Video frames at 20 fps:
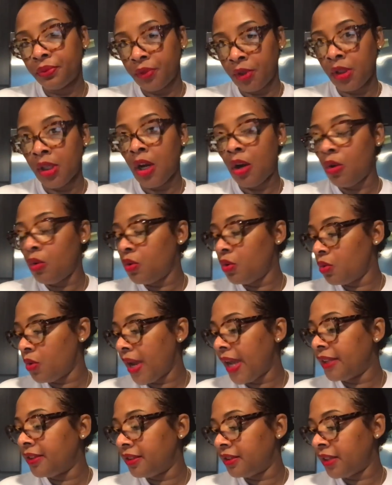you know,
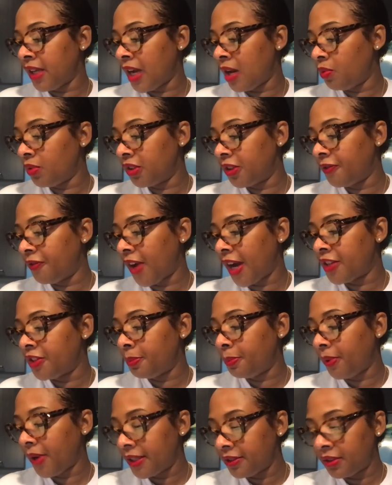who at the time was the
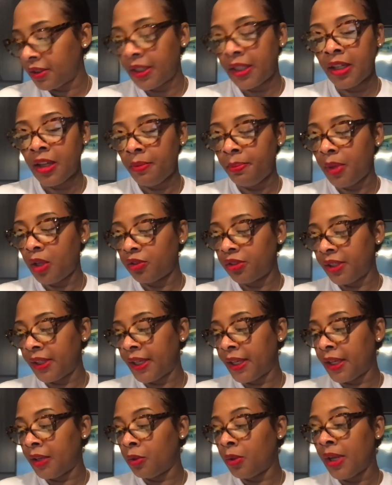vice president of
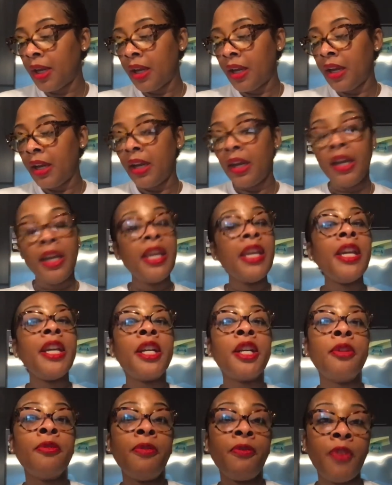Motown, he
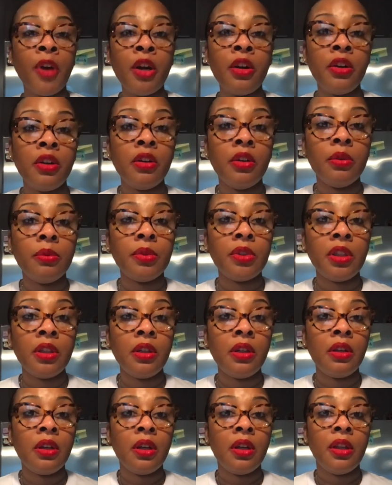confirmed
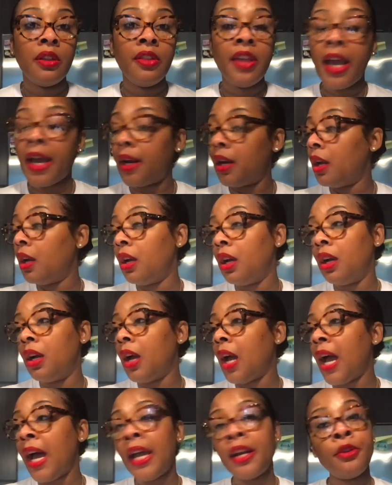that
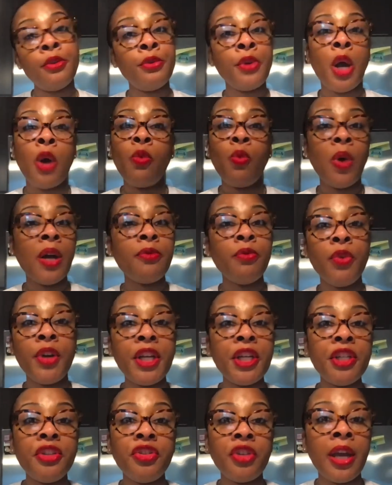I don't know what
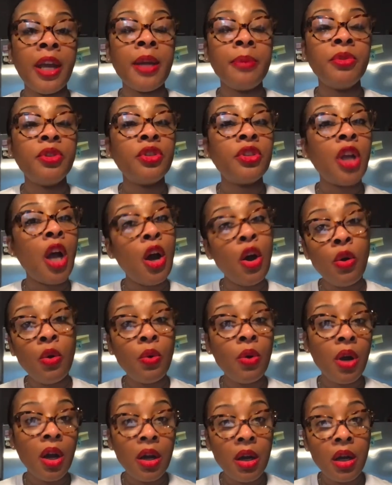Rickety James
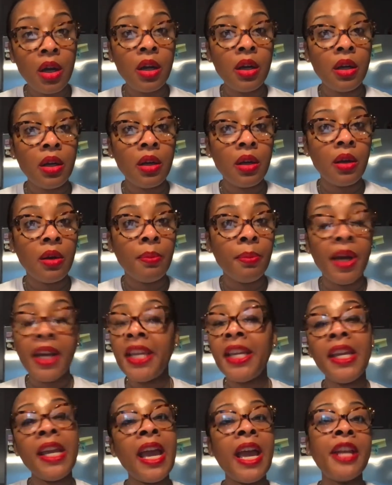told her, but
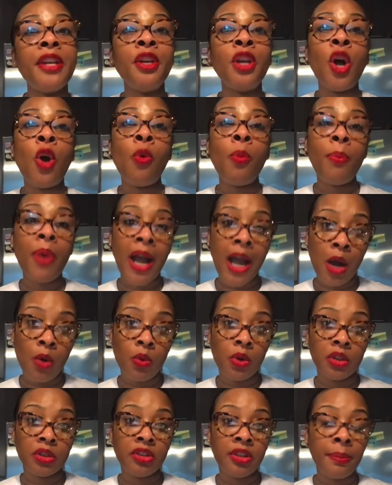he had no
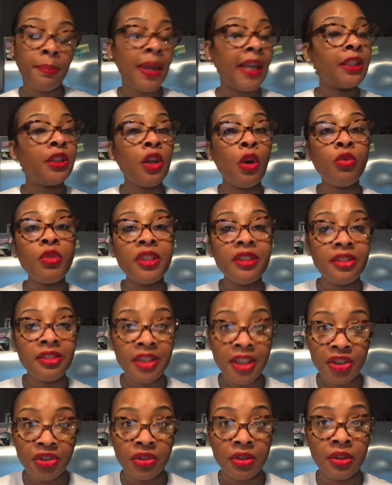power to make no
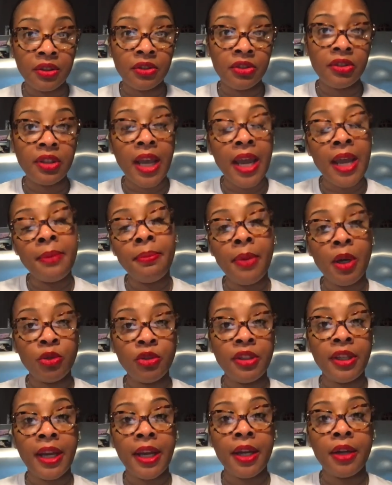decisions at
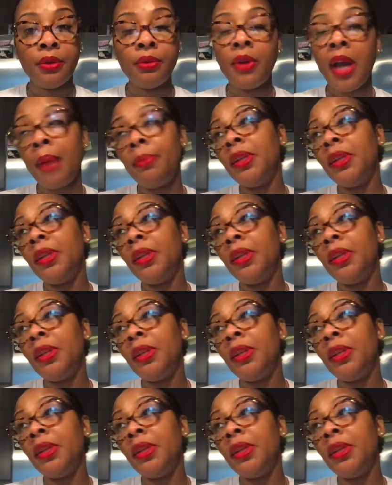Motown. I